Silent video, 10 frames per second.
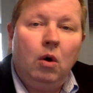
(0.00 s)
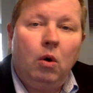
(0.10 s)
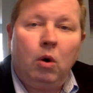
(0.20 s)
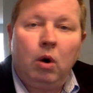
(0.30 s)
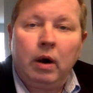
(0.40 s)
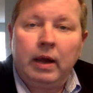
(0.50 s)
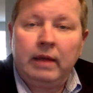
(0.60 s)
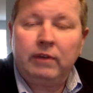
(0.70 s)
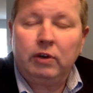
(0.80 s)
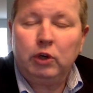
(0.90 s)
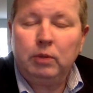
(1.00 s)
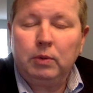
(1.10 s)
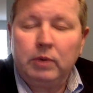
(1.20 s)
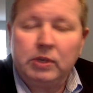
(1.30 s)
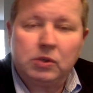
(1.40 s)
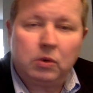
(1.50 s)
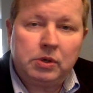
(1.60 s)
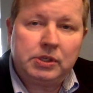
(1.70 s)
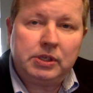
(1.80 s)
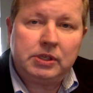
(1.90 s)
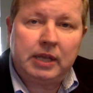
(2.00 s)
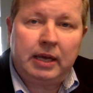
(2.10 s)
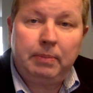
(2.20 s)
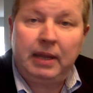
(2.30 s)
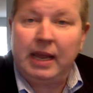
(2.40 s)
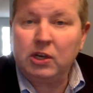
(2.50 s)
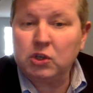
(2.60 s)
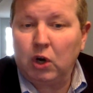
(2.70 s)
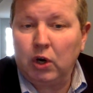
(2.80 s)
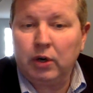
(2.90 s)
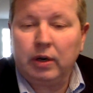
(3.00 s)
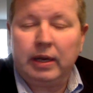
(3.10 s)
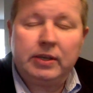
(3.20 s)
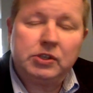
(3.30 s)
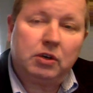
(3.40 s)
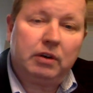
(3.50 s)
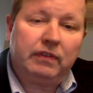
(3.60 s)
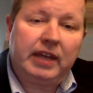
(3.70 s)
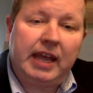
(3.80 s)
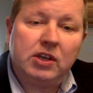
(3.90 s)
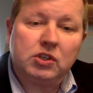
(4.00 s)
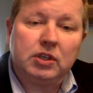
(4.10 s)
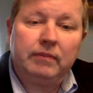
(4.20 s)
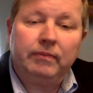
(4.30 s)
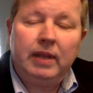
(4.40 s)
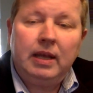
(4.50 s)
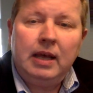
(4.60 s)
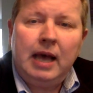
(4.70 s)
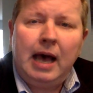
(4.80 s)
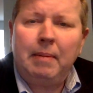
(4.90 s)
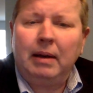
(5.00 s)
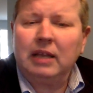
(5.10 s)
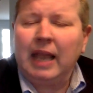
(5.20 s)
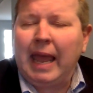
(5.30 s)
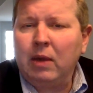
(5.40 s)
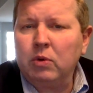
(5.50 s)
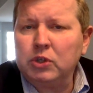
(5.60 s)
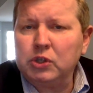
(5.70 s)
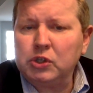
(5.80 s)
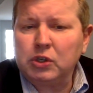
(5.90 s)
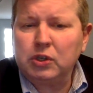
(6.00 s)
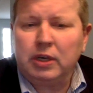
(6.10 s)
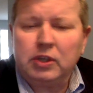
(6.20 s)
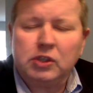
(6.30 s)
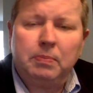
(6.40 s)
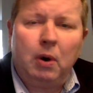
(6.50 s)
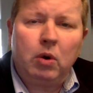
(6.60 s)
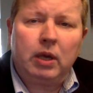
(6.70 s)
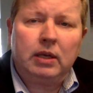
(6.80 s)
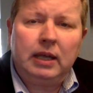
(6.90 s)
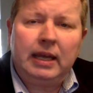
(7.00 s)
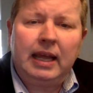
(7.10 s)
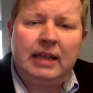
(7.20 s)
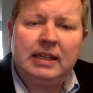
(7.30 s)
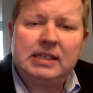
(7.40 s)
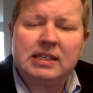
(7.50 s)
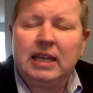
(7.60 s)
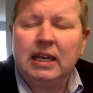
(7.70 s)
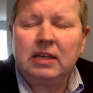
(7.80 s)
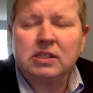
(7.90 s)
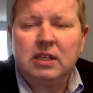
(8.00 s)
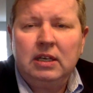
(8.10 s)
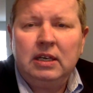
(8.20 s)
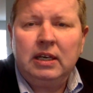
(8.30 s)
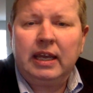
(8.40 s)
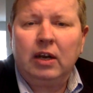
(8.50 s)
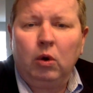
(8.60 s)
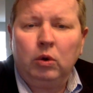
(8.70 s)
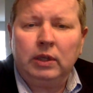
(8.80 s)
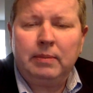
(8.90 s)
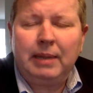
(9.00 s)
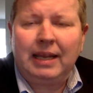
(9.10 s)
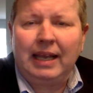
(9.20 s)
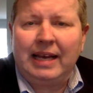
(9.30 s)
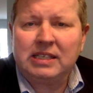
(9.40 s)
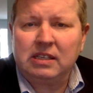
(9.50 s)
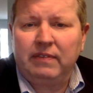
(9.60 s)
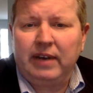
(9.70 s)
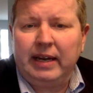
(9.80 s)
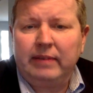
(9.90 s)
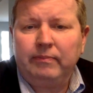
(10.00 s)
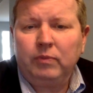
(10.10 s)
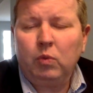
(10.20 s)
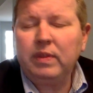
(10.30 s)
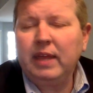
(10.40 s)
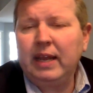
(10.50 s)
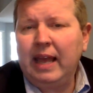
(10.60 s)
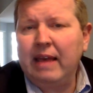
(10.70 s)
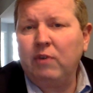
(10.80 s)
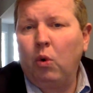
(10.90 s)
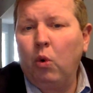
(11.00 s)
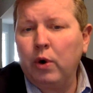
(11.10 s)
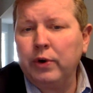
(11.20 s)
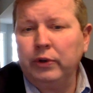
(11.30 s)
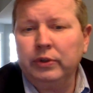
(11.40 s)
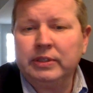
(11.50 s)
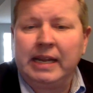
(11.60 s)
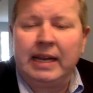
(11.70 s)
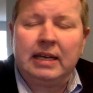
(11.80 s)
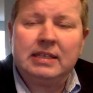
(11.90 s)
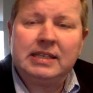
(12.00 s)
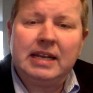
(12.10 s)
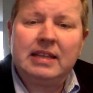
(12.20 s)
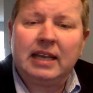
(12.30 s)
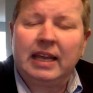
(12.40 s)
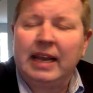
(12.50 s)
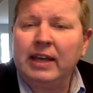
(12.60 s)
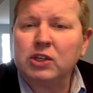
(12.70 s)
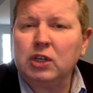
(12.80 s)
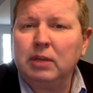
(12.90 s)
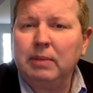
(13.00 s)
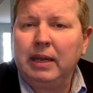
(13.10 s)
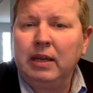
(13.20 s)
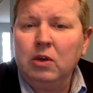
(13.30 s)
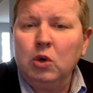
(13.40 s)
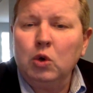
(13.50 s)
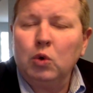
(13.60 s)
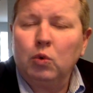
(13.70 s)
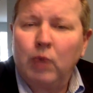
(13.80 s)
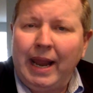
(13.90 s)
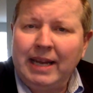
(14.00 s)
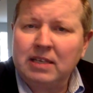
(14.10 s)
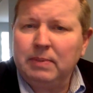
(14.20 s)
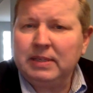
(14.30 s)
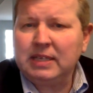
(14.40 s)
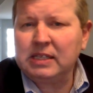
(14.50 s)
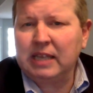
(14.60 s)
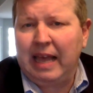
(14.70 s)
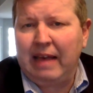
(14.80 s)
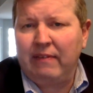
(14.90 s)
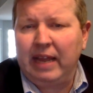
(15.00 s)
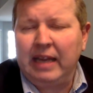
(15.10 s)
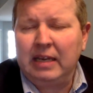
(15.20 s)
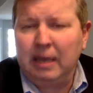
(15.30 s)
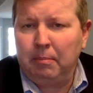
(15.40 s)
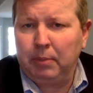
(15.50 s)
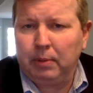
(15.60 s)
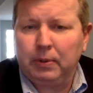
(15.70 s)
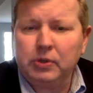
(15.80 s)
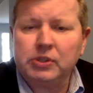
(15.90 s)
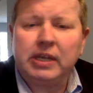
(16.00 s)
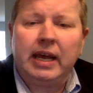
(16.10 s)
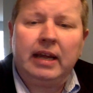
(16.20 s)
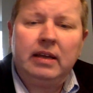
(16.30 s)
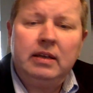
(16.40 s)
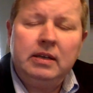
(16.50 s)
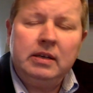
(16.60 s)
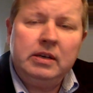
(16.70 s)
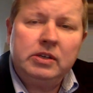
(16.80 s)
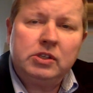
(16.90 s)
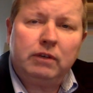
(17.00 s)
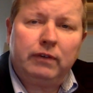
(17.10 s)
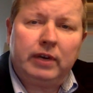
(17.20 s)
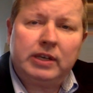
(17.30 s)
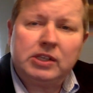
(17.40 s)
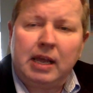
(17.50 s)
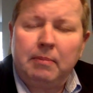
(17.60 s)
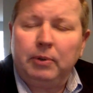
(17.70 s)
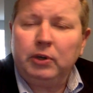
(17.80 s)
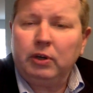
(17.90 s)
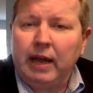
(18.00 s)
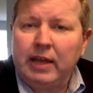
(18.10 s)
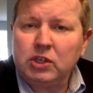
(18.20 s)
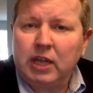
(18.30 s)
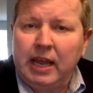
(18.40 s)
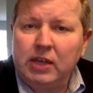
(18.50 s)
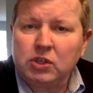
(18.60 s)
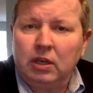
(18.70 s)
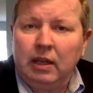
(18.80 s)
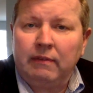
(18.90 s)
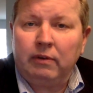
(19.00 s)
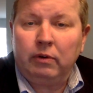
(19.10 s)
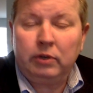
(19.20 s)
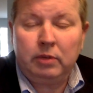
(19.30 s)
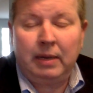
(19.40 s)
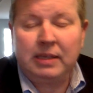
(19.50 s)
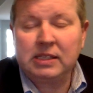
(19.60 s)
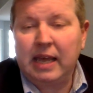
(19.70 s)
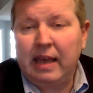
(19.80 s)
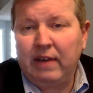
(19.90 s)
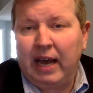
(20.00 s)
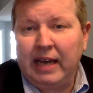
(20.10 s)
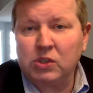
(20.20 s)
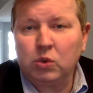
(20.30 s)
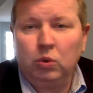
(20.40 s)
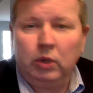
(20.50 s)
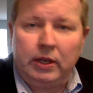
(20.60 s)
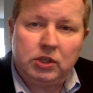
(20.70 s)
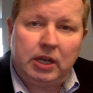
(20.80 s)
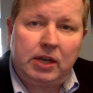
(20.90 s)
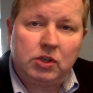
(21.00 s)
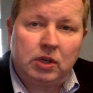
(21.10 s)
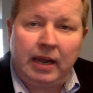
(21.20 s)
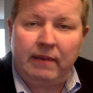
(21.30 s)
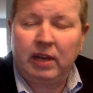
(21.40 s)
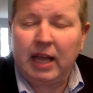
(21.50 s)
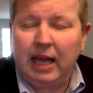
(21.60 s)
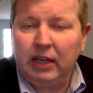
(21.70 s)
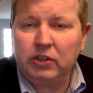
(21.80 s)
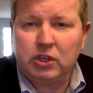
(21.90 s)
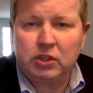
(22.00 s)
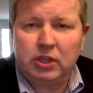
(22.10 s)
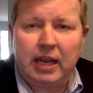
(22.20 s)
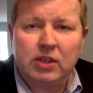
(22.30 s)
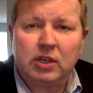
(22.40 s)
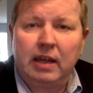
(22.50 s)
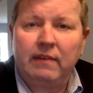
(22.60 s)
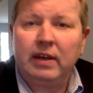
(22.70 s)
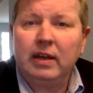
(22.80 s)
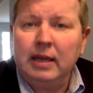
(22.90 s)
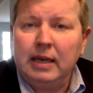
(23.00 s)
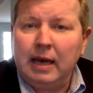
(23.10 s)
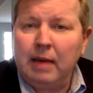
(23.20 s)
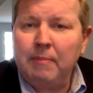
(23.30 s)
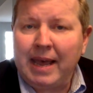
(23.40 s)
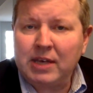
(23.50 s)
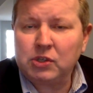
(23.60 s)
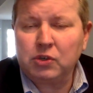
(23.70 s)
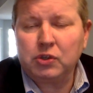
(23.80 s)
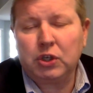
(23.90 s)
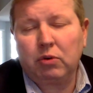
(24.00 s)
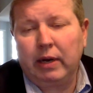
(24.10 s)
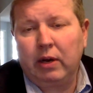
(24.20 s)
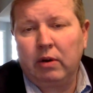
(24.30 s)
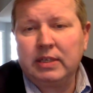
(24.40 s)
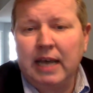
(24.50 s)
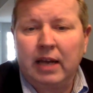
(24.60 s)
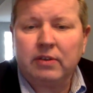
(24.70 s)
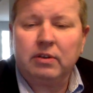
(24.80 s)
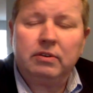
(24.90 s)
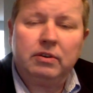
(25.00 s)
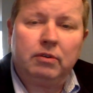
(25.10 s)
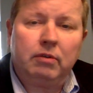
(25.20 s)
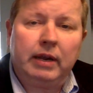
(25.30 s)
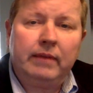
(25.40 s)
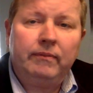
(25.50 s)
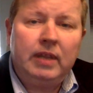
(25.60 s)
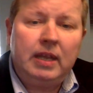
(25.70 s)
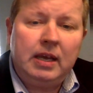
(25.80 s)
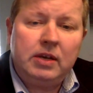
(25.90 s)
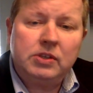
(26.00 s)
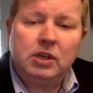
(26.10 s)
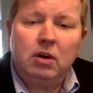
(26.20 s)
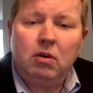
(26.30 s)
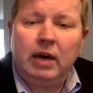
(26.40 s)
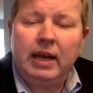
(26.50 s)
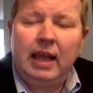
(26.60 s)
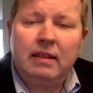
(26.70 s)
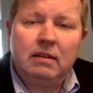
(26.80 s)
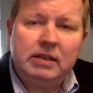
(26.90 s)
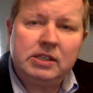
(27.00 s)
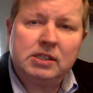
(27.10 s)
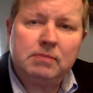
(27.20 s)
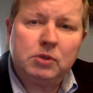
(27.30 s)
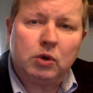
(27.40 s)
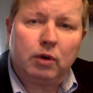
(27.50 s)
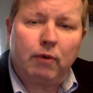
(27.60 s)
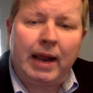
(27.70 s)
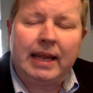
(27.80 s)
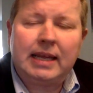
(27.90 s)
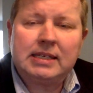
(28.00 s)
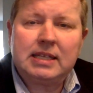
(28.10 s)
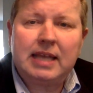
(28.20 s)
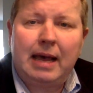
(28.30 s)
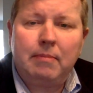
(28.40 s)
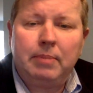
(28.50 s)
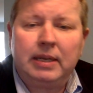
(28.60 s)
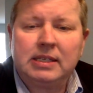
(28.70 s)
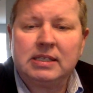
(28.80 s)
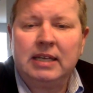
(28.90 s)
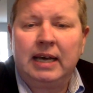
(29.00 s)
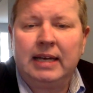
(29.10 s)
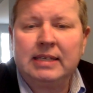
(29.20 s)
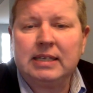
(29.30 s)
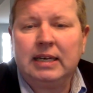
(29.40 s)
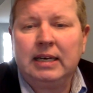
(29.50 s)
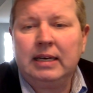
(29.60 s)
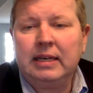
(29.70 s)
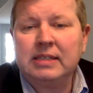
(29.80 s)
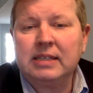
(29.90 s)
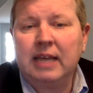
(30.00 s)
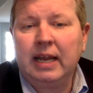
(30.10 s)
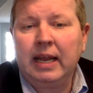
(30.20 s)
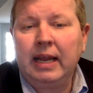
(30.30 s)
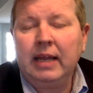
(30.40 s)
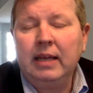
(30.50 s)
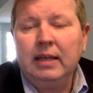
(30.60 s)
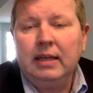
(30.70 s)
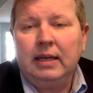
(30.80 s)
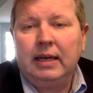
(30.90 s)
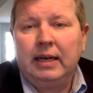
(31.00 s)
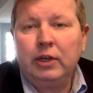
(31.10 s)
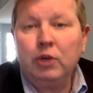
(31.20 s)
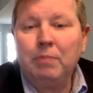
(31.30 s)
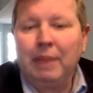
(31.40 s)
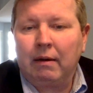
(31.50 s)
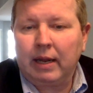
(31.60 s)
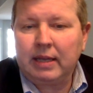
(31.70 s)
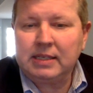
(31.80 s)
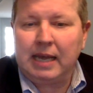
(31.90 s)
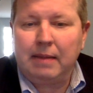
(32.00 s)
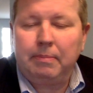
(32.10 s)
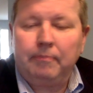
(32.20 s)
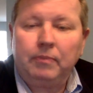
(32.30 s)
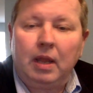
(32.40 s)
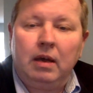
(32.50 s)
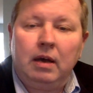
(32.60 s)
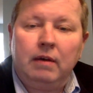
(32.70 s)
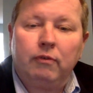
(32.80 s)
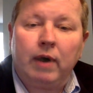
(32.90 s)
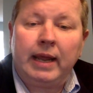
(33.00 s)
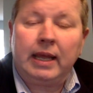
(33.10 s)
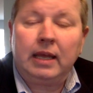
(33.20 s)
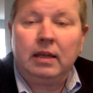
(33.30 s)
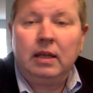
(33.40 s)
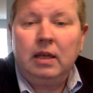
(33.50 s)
Or if you're in human resources, a PHR certification? How about languages spoken? Again, these things can only be classified. We then have ordinal data, data that can actually be ranked but doesn't have a number per se. So for example, your education level, you might say I have a high school education, I have a college education, I have a master's degree or a doctorate degree. So again, there is some sort of ranking to that, but it's not a numeric type of ranking.